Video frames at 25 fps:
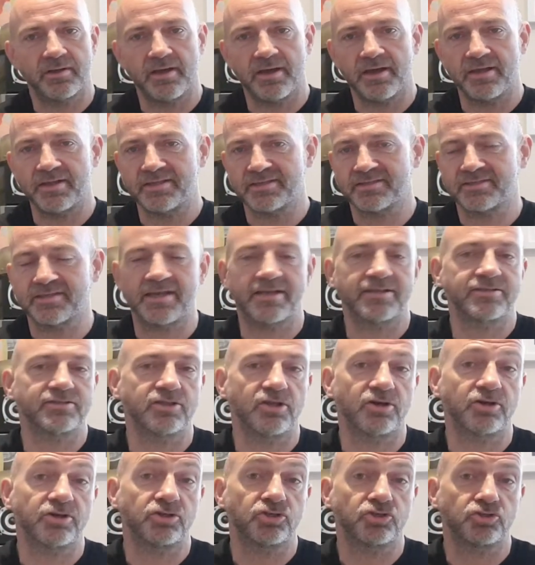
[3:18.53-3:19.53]
and it sounds
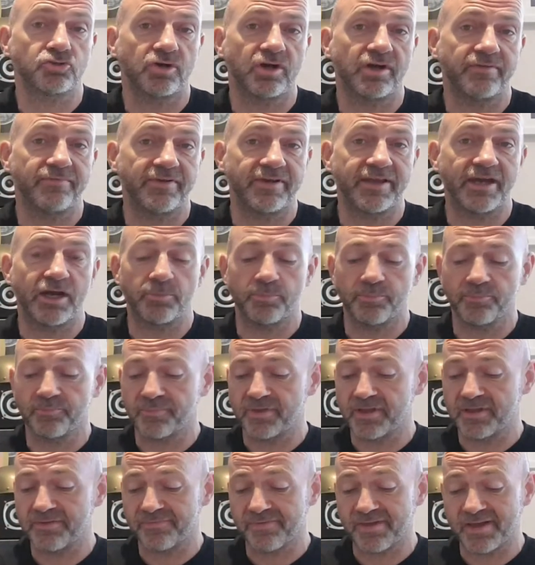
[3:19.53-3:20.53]
like a driving album,
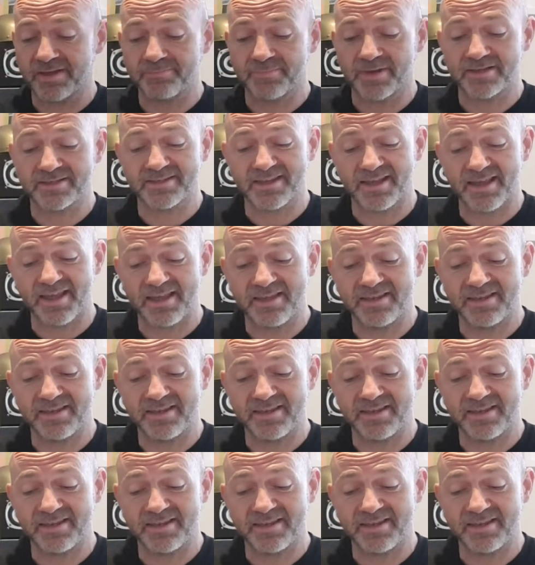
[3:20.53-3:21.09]
if that makes